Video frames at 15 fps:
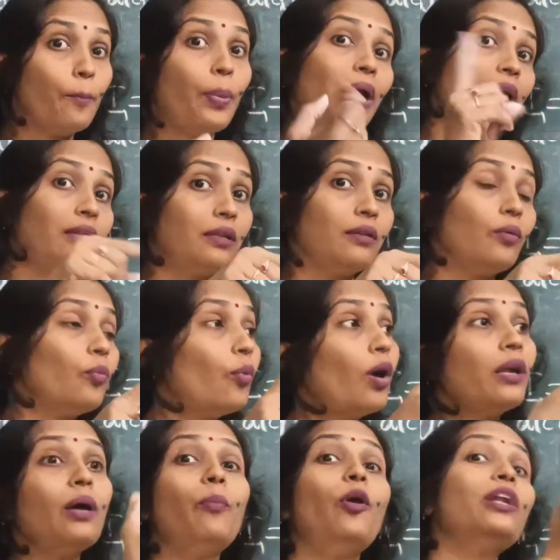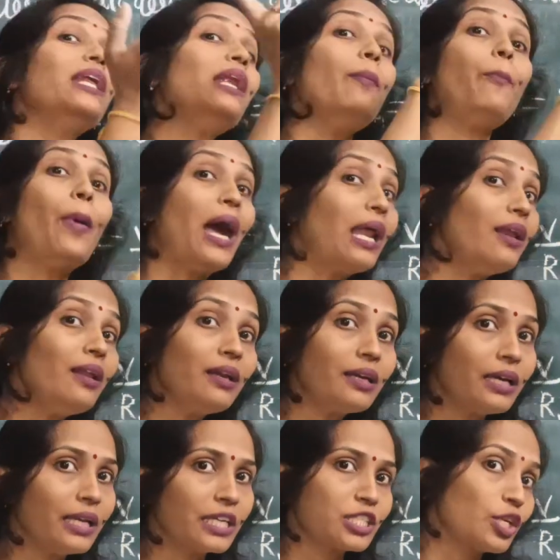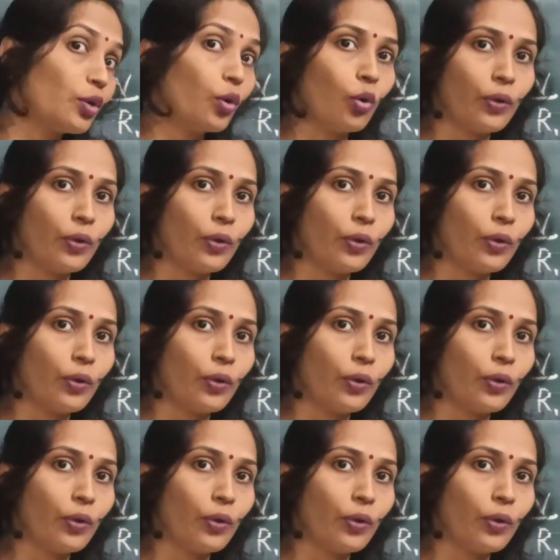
But what about in a parallel connection?